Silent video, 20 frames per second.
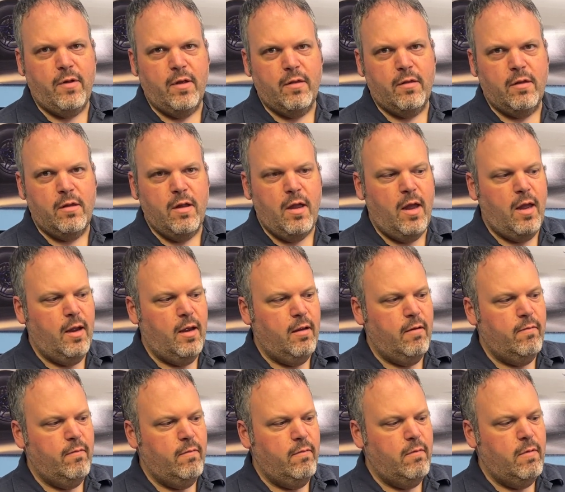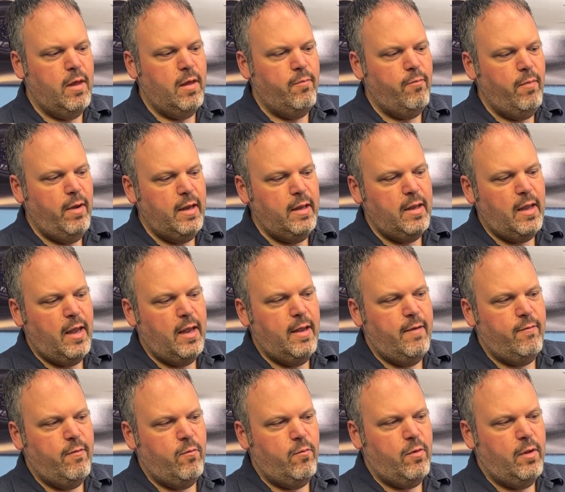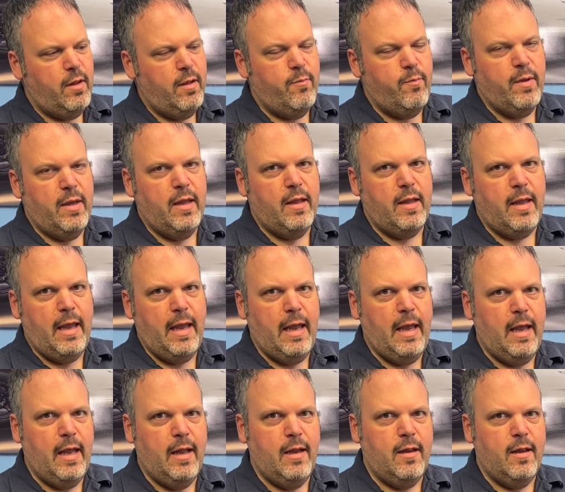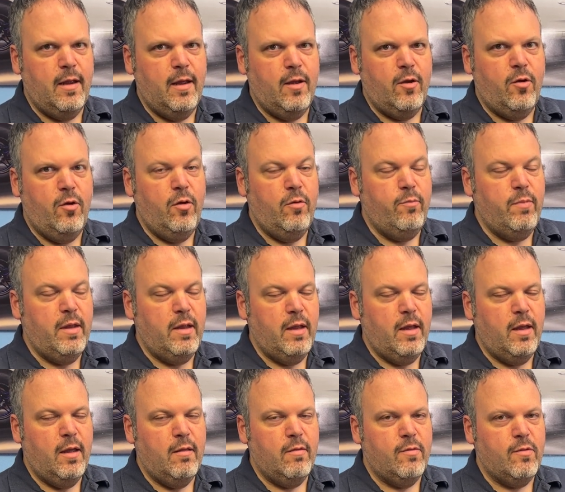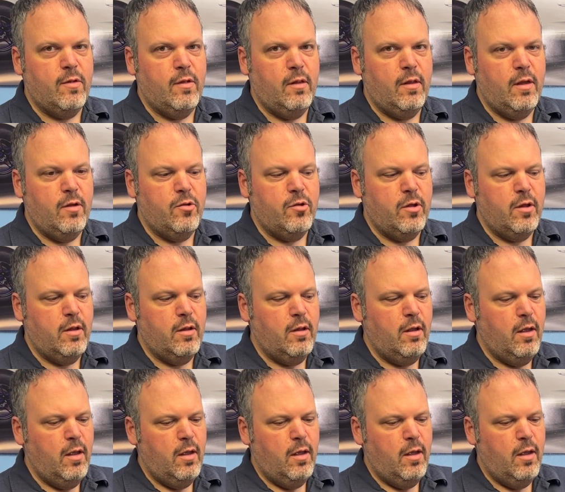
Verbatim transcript: It's not, it might not even really be in the head. It could be the installation.